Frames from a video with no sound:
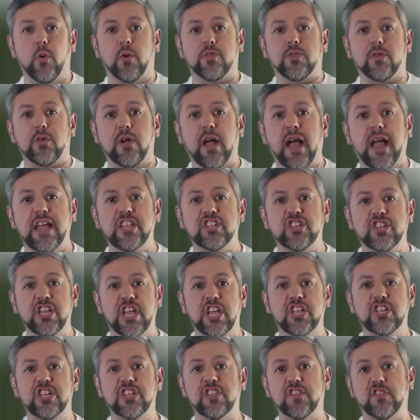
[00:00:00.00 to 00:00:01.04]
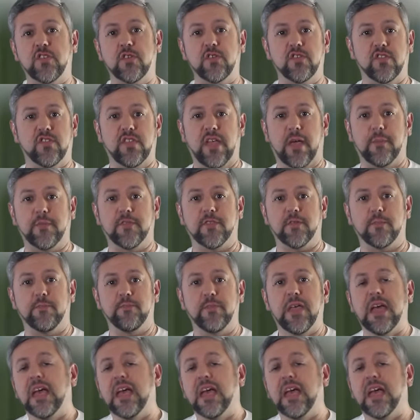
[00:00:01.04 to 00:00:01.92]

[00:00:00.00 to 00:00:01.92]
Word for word: with their height changing in certain steps.